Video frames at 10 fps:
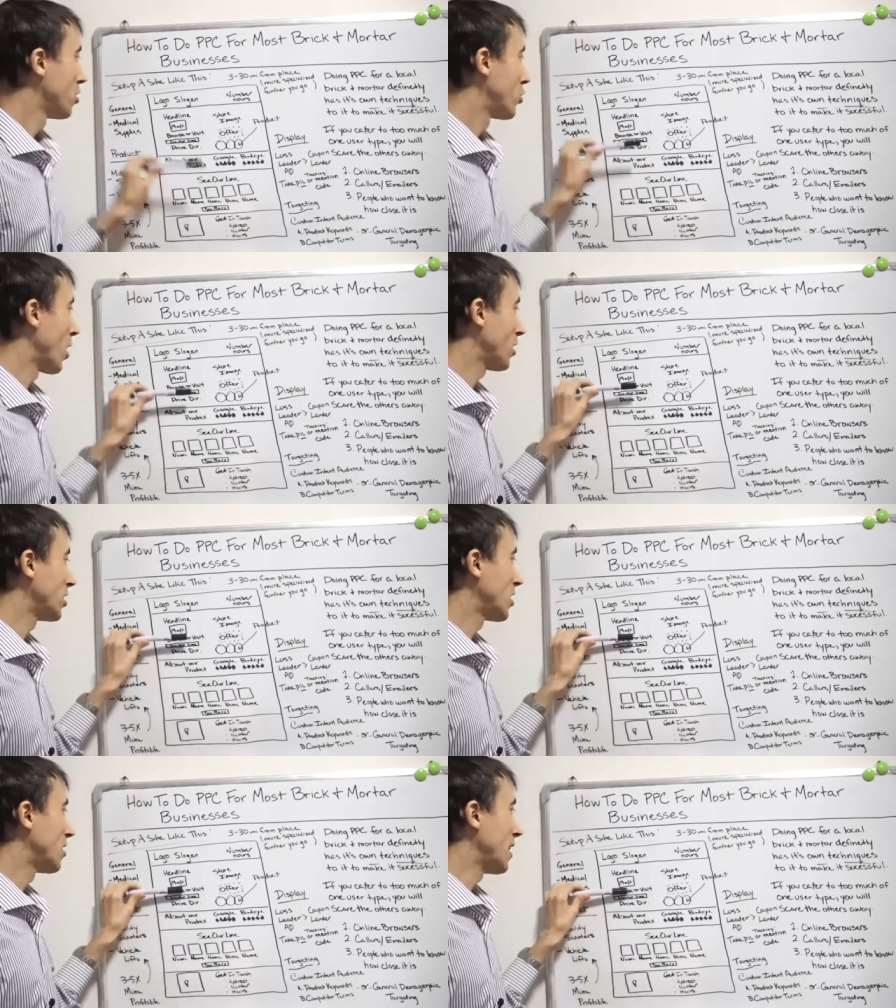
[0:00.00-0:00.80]

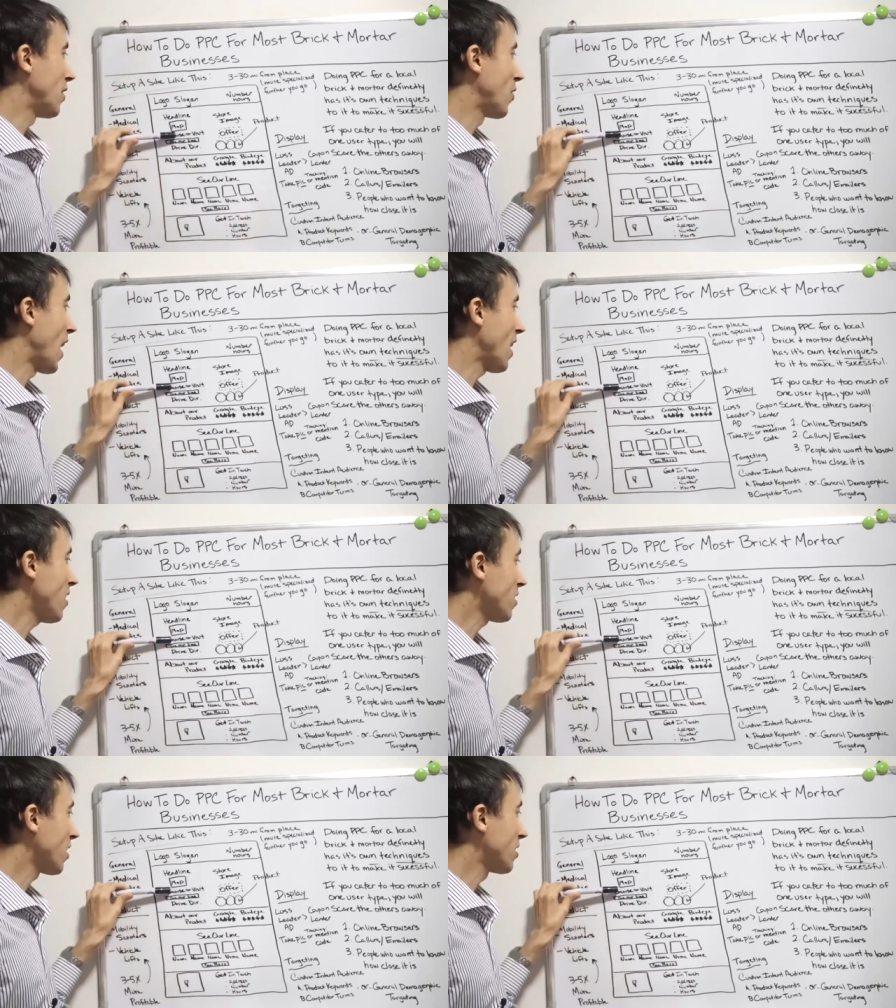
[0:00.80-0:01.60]
Directly underneath that,
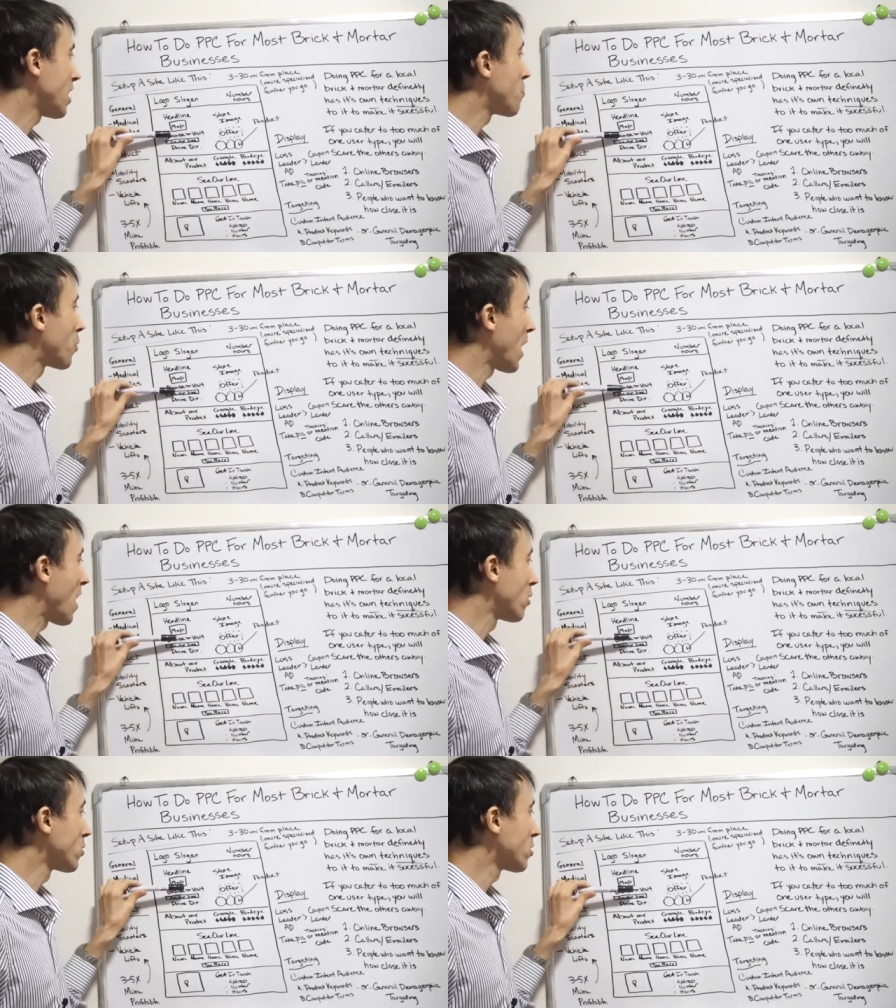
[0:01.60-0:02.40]
it's going to say
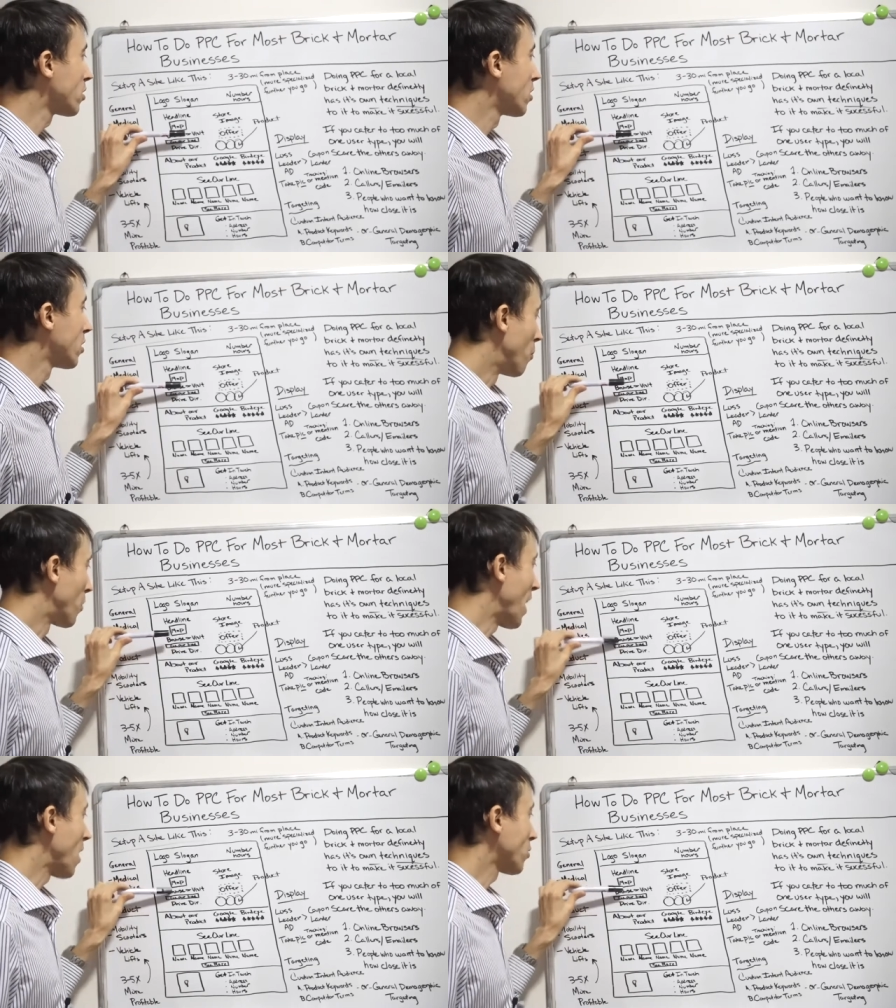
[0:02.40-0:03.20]
browse
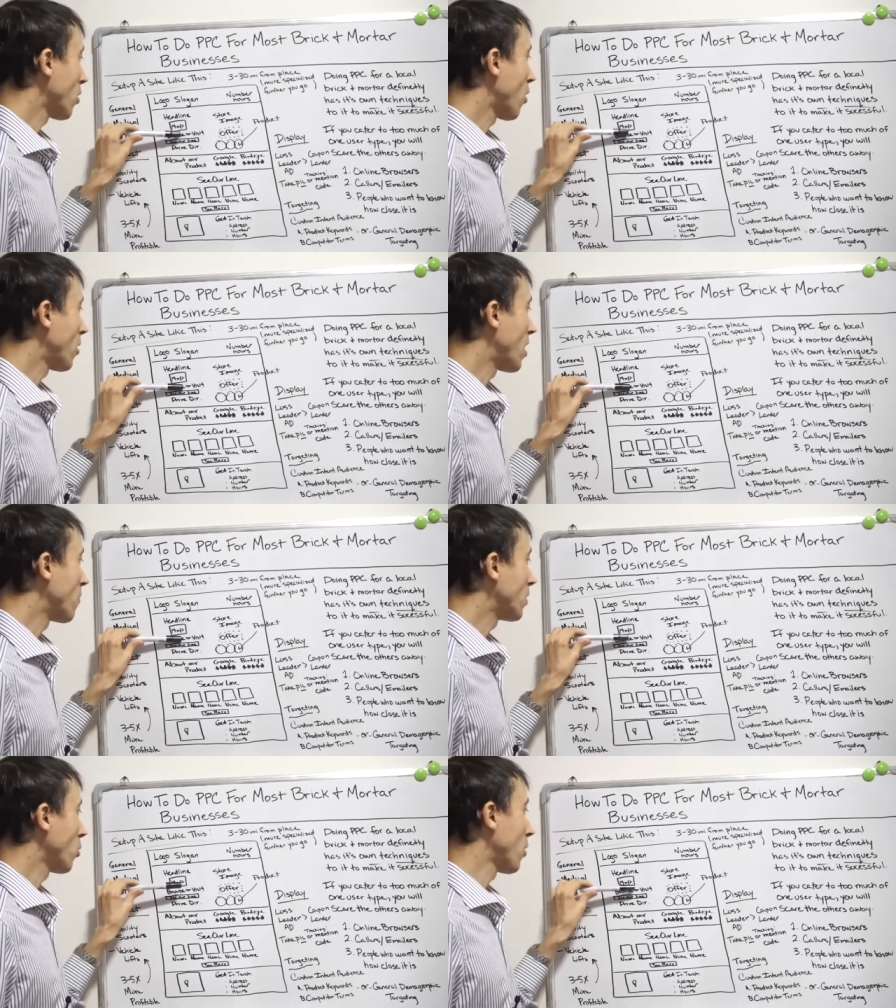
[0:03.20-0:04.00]
or
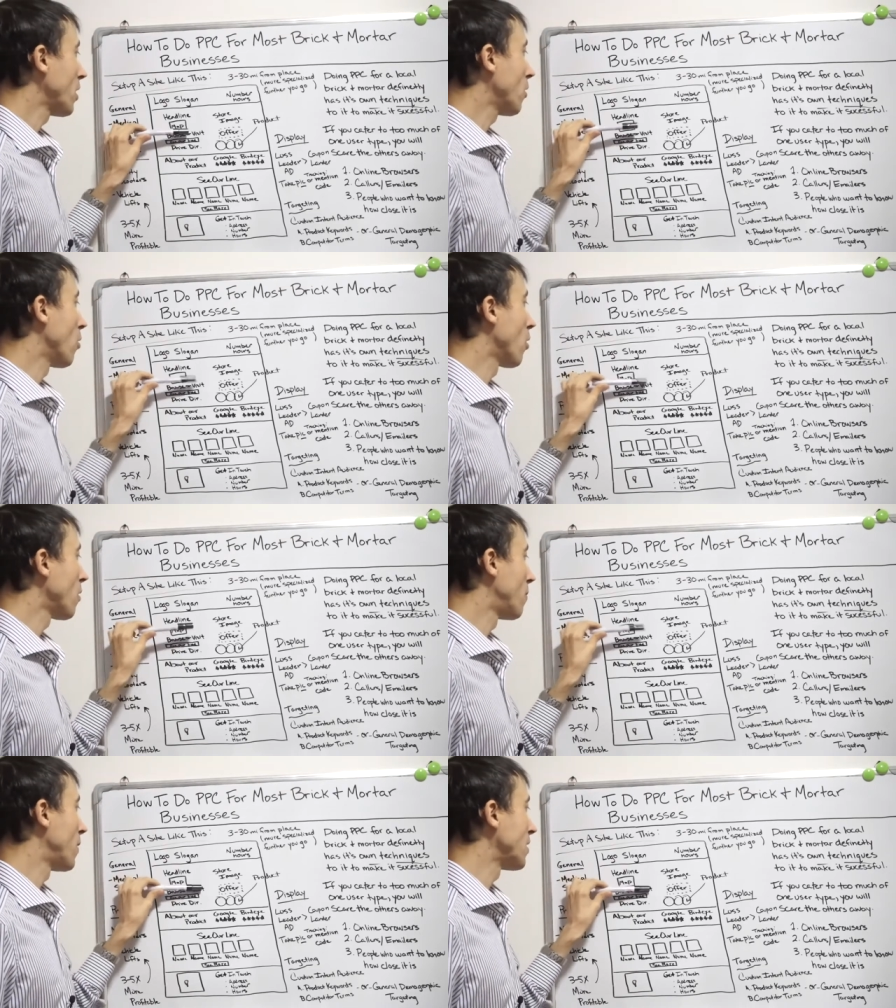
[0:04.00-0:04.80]
inventory
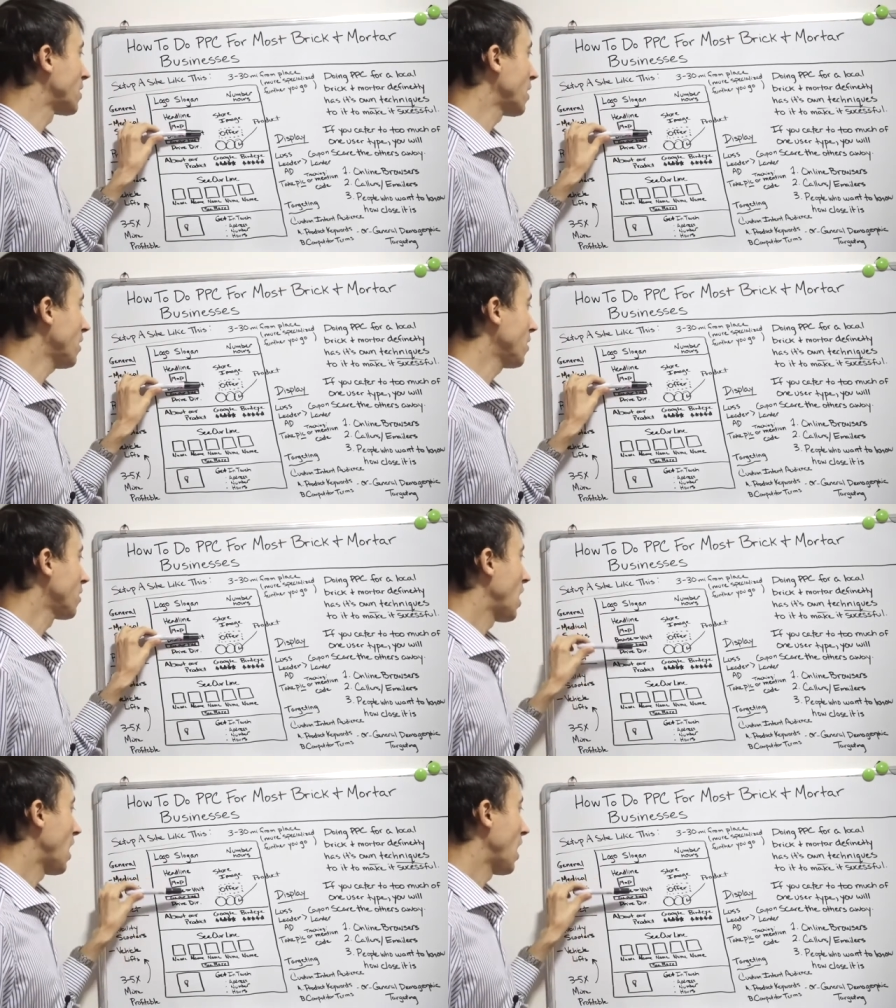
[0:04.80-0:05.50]
or visit,